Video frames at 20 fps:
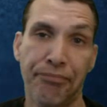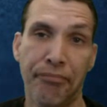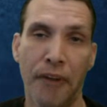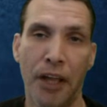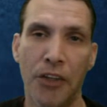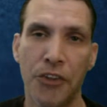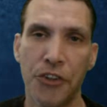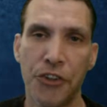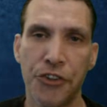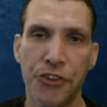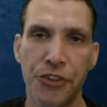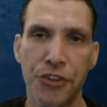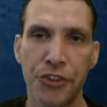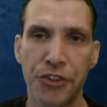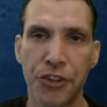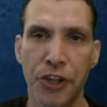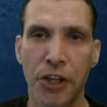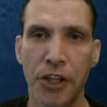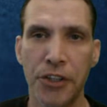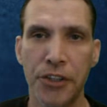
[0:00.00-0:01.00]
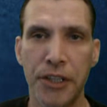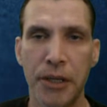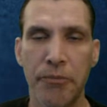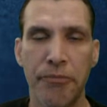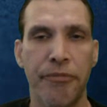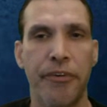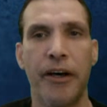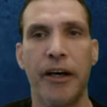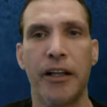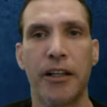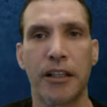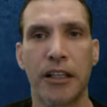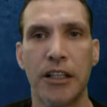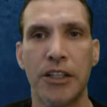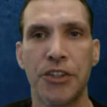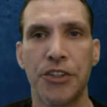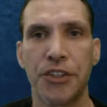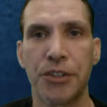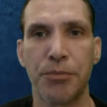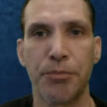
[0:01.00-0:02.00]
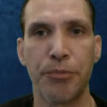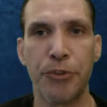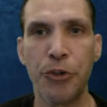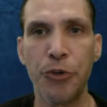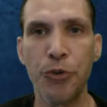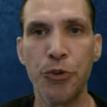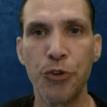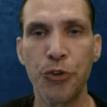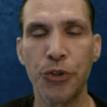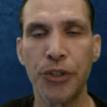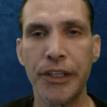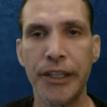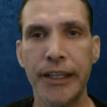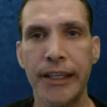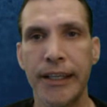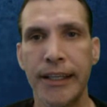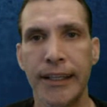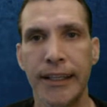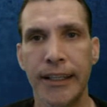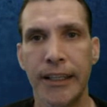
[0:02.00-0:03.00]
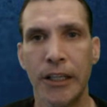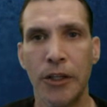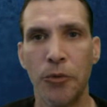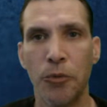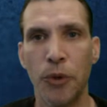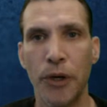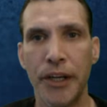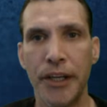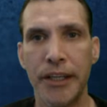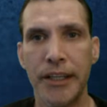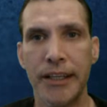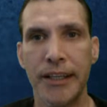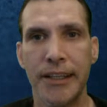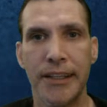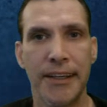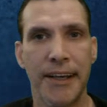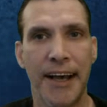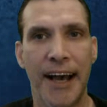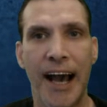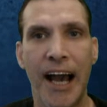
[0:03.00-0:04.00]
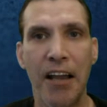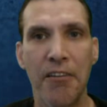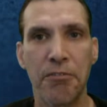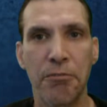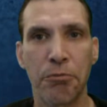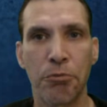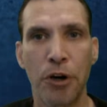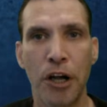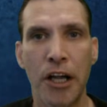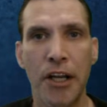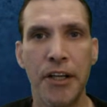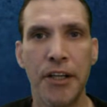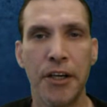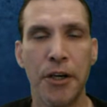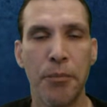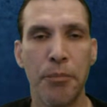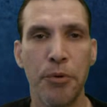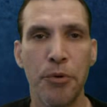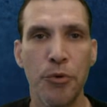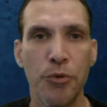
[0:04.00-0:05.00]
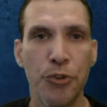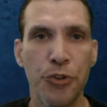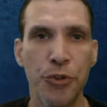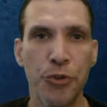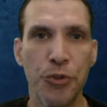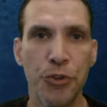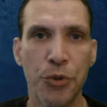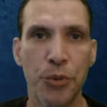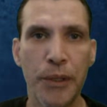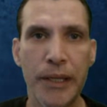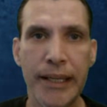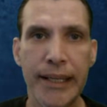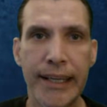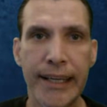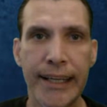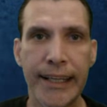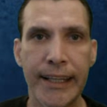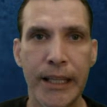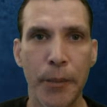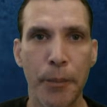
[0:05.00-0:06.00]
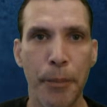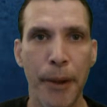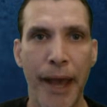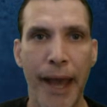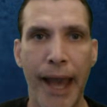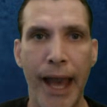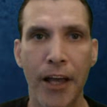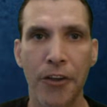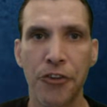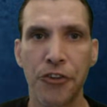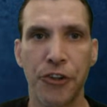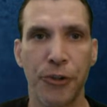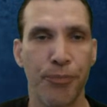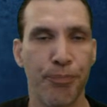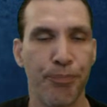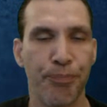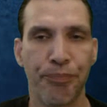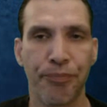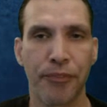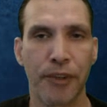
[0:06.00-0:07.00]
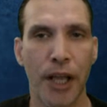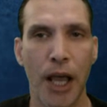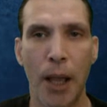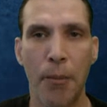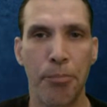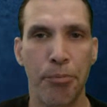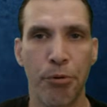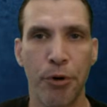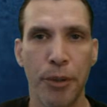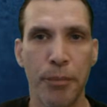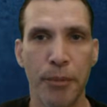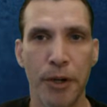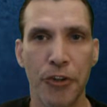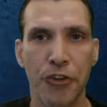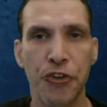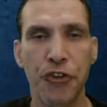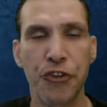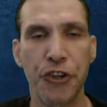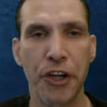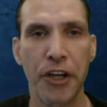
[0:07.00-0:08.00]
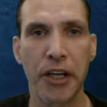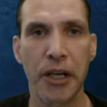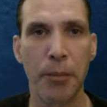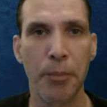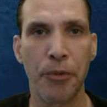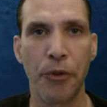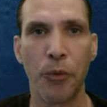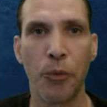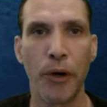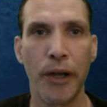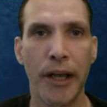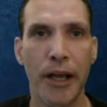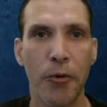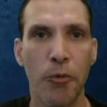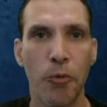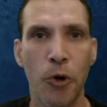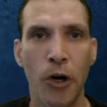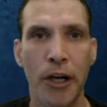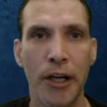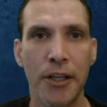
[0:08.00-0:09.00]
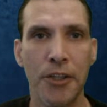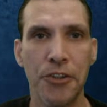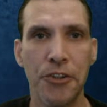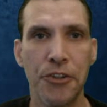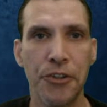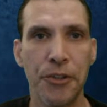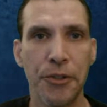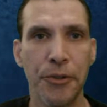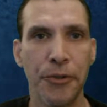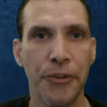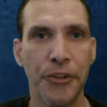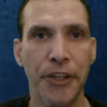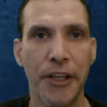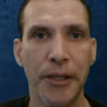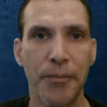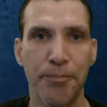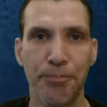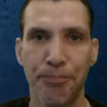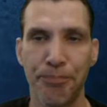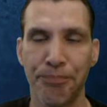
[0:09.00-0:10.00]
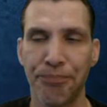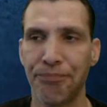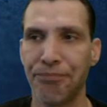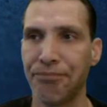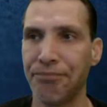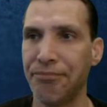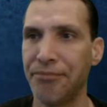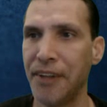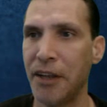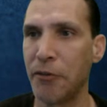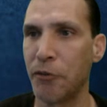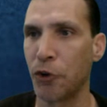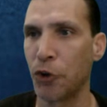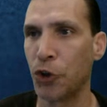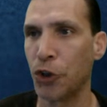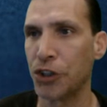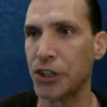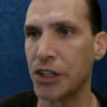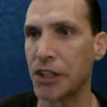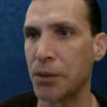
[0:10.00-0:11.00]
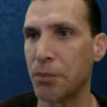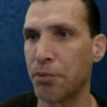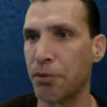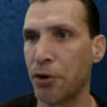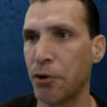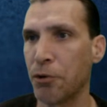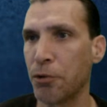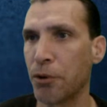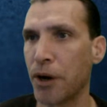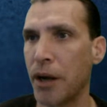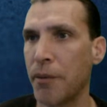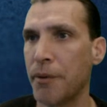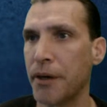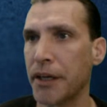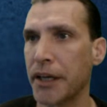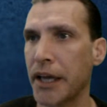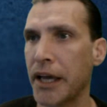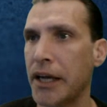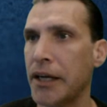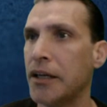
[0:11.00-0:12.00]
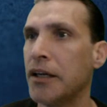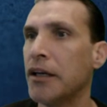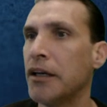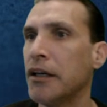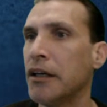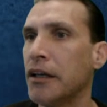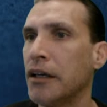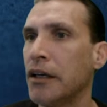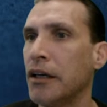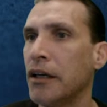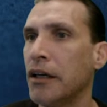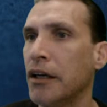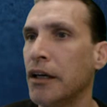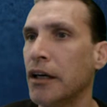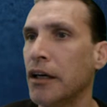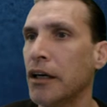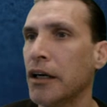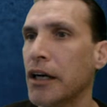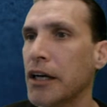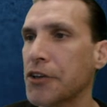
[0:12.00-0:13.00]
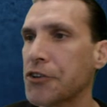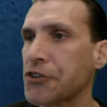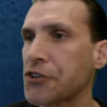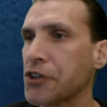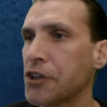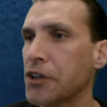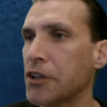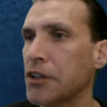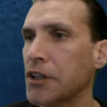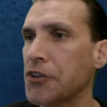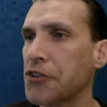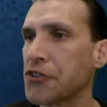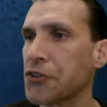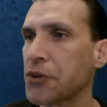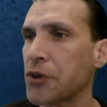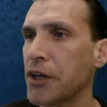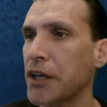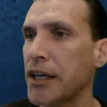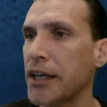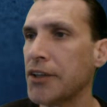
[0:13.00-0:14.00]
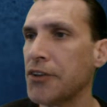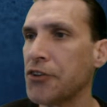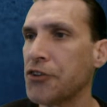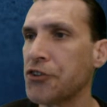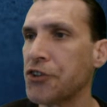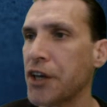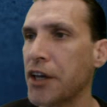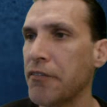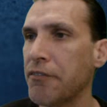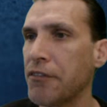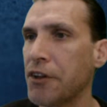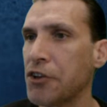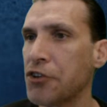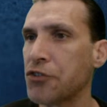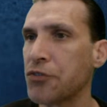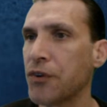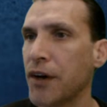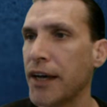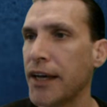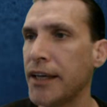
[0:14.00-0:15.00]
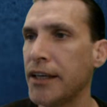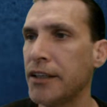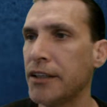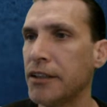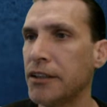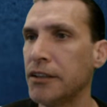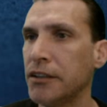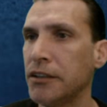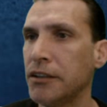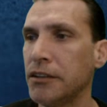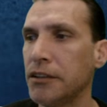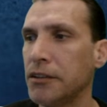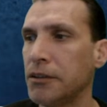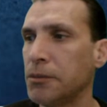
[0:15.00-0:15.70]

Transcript: I'll just install a deb file because usually when I've run Ubuntu Tweak in the past, I pretty much set it up the way I wanted to and then never looked at the program again. Alright, so let's go ahead and save this file.